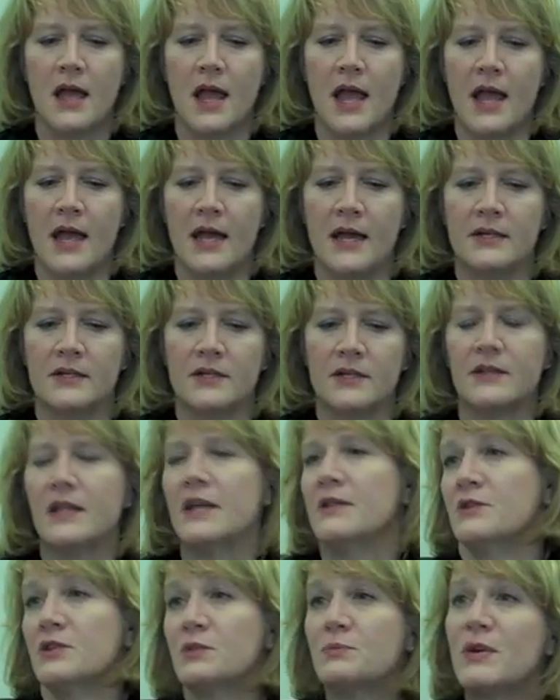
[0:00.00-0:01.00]
And
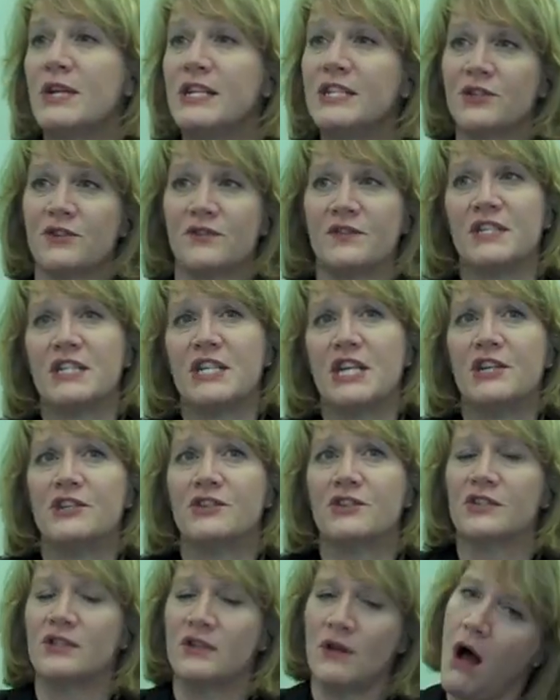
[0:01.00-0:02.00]
then there's pre-service
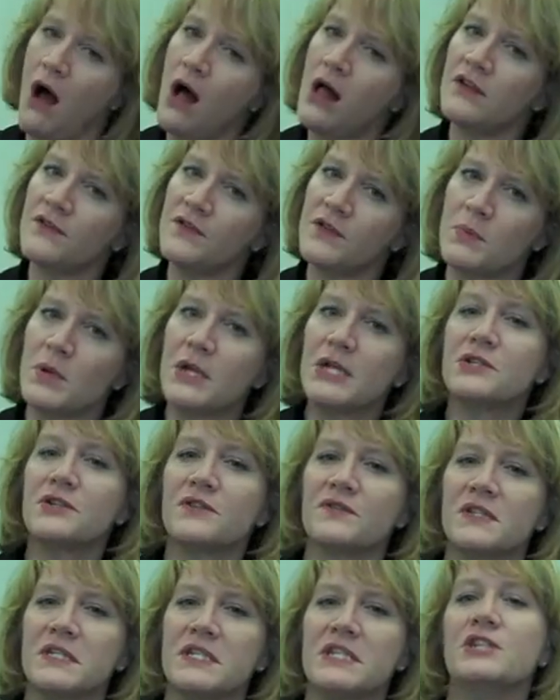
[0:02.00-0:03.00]
teachers, and all of the
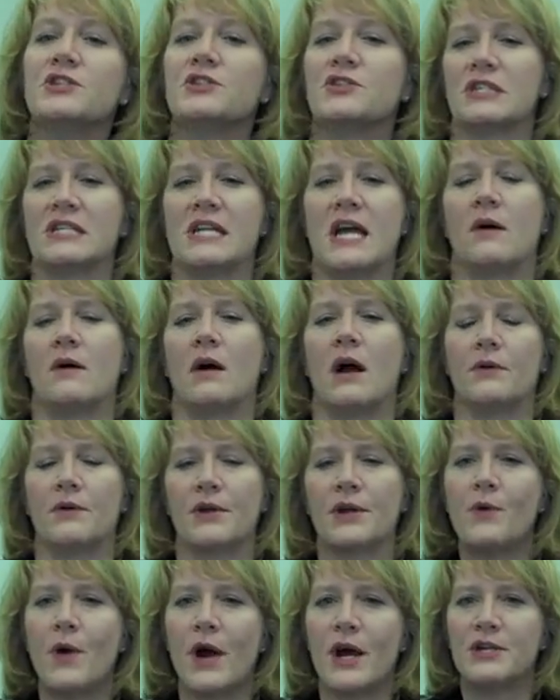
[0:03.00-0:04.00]
pre-service teachers now are
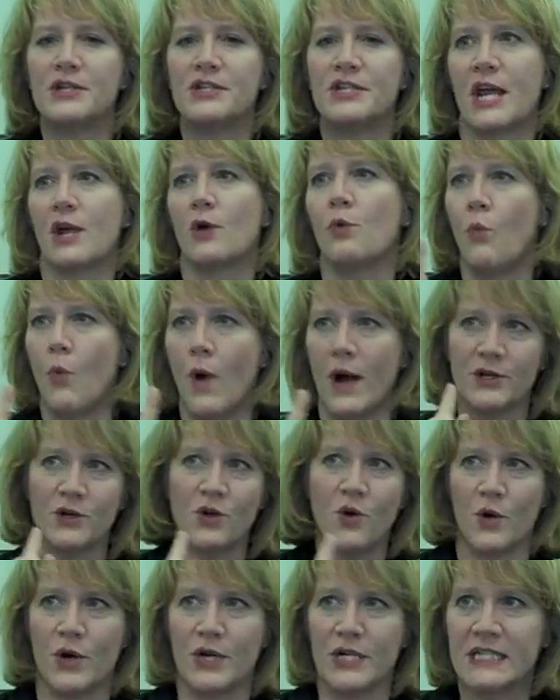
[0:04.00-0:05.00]
required to take one
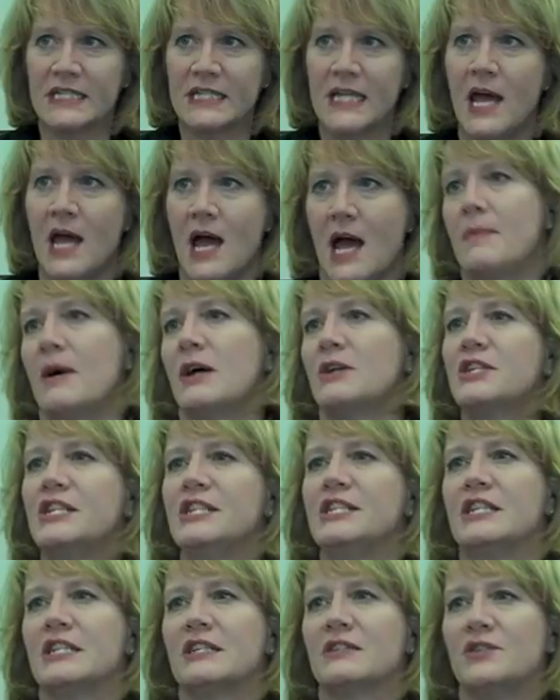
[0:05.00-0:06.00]
course about
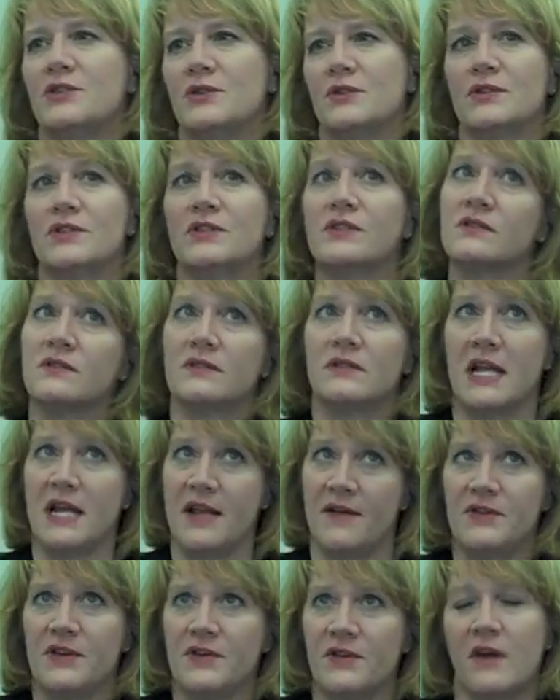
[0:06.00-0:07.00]
teaching students that
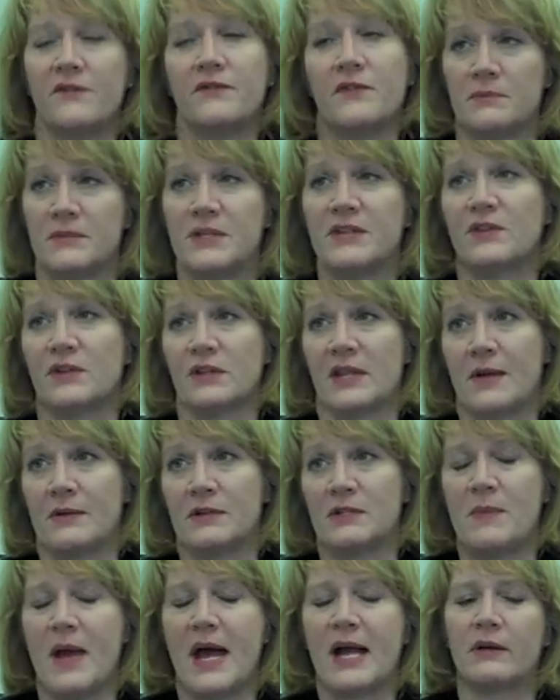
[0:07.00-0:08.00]
have from different
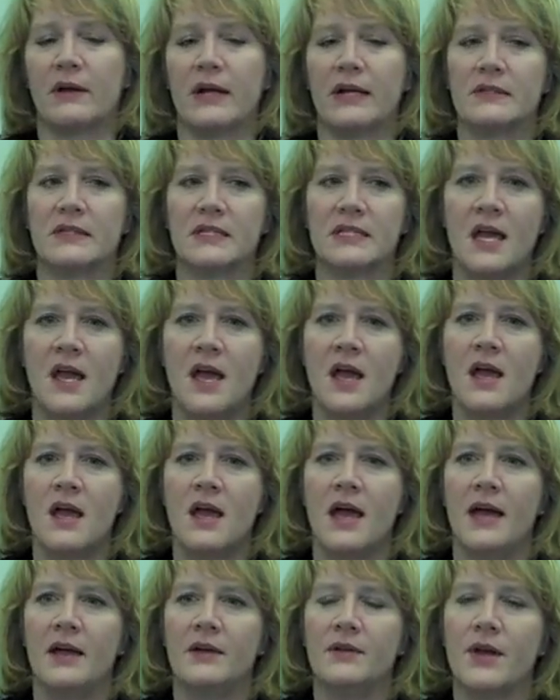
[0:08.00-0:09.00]
language backgrounds.
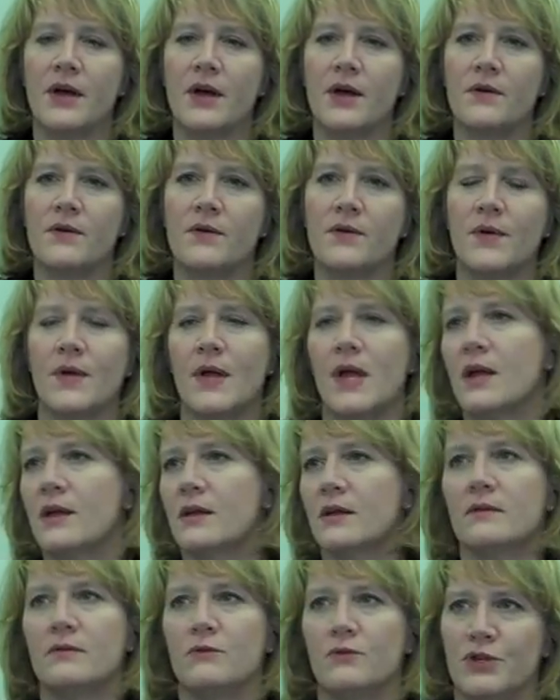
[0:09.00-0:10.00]
And,
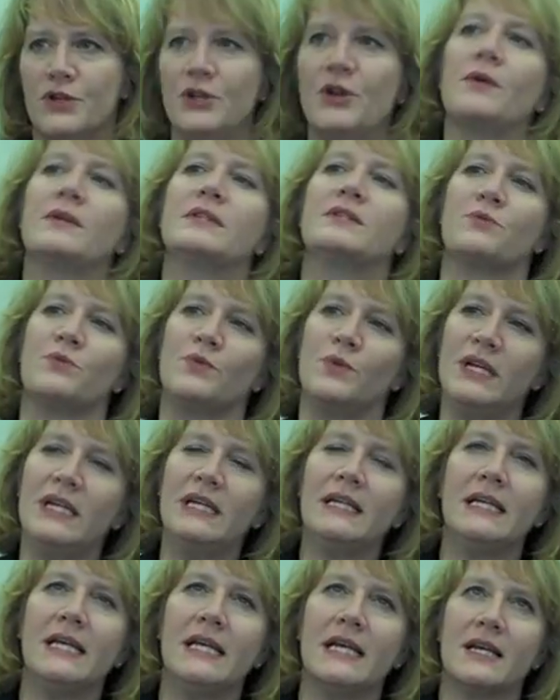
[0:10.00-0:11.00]
you know, it's
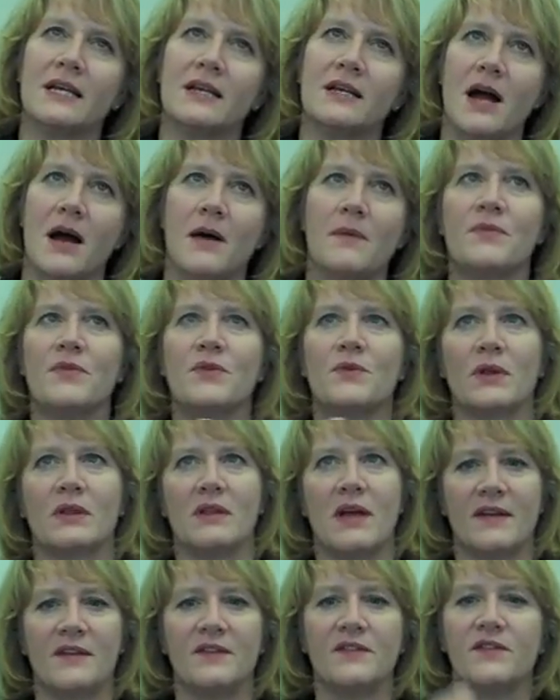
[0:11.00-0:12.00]
really come through a
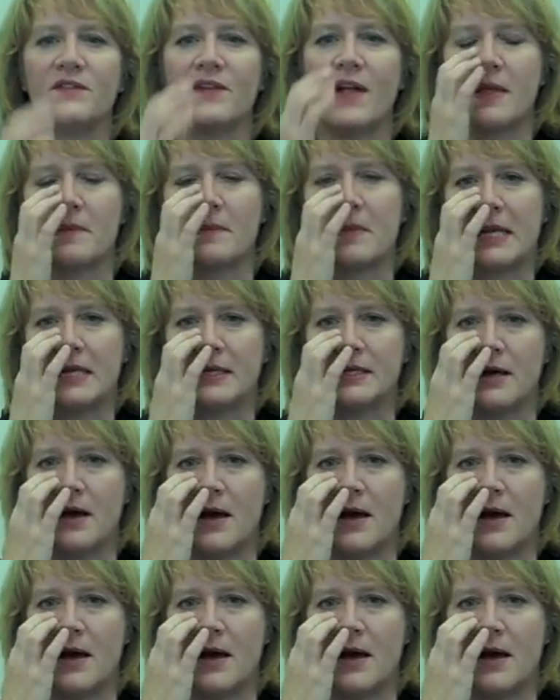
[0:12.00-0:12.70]
lot of development.